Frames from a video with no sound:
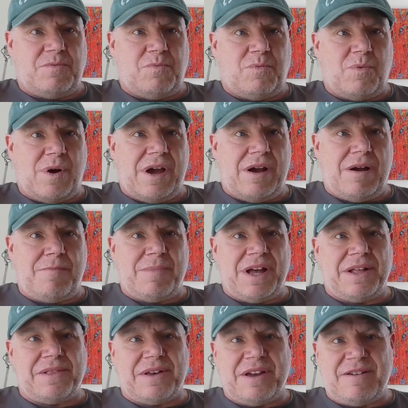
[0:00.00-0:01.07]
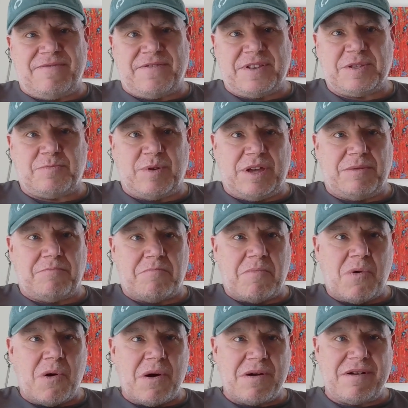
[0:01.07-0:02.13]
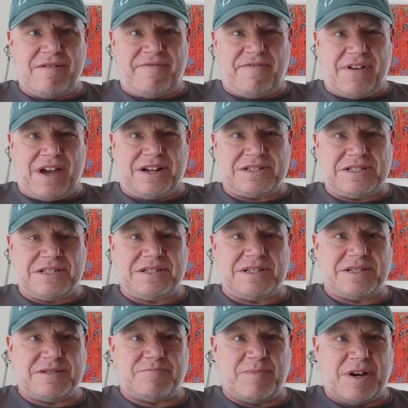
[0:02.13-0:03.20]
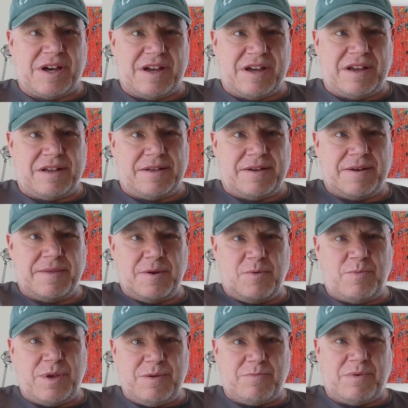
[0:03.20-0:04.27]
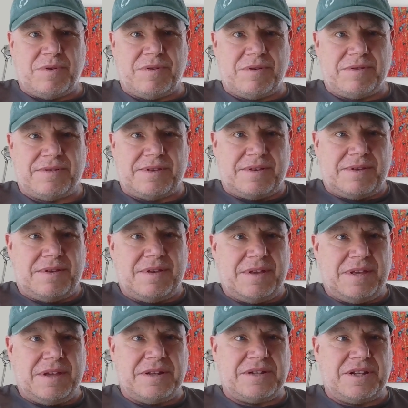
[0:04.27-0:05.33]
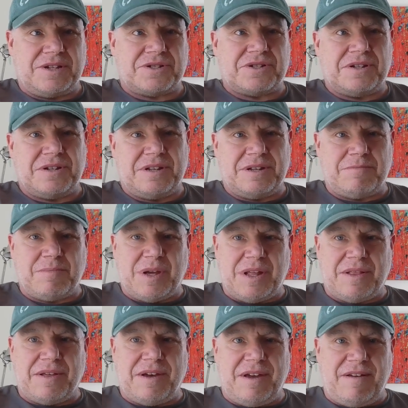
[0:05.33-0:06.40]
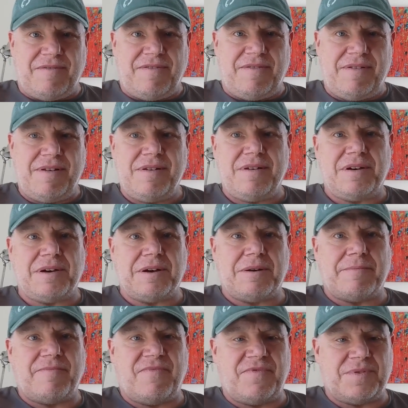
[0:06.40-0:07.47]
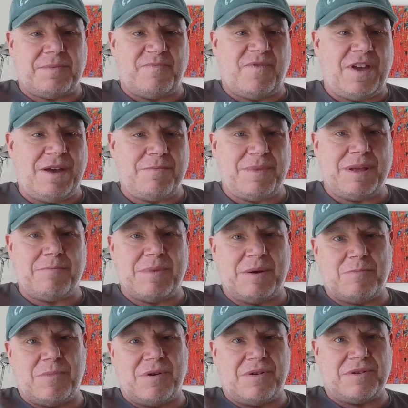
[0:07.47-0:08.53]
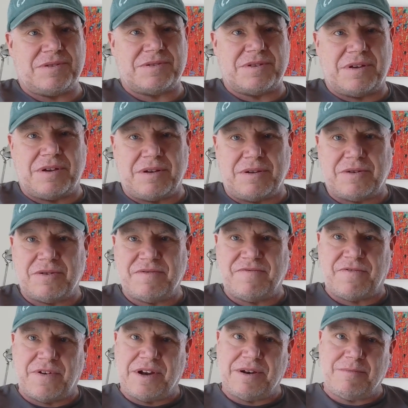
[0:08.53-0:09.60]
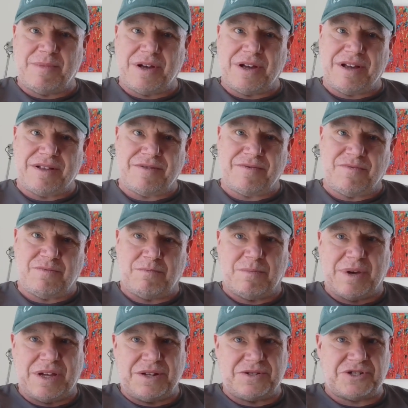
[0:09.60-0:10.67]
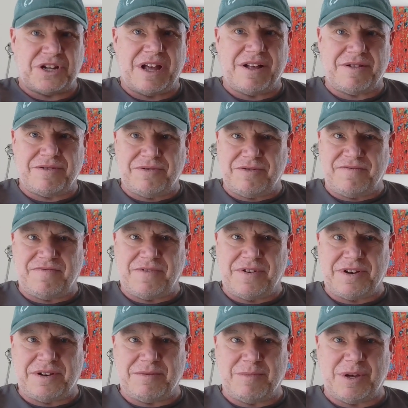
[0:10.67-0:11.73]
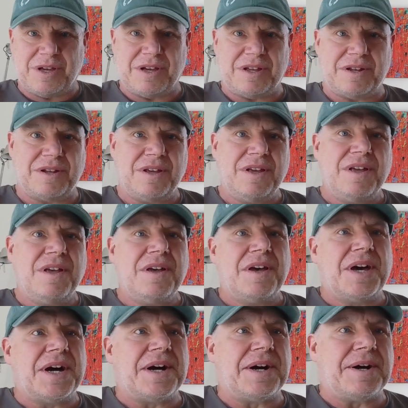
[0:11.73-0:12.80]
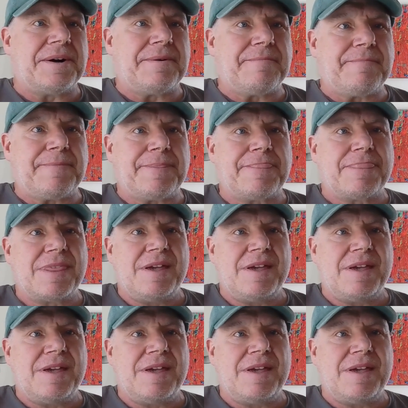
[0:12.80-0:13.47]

where my life has been more affected is by other people's addiction in my life um, some family members, a good friend of mine, my childhood friend of mine, um,